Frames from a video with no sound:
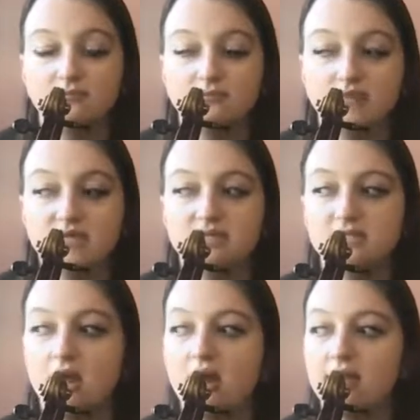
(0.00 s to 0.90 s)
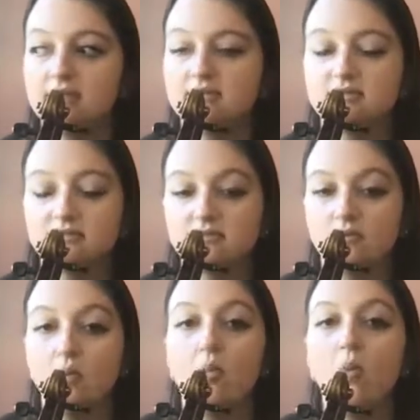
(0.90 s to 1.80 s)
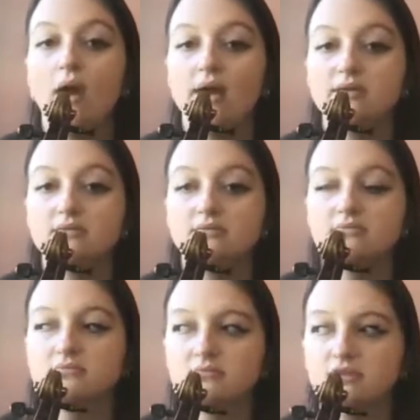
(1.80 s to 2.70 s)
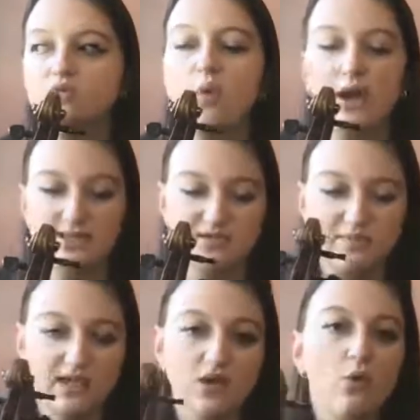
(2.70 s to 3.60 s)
is not what you want it to be.